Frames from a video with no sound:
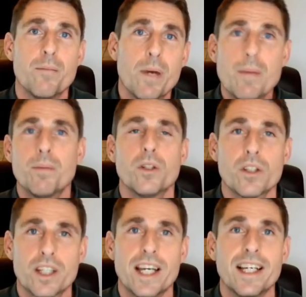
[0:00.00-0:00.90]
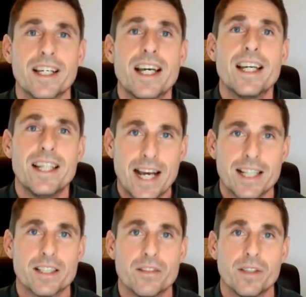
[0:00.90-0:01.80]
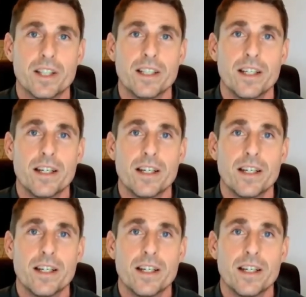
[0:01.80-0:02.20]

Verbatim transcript: people think negatively.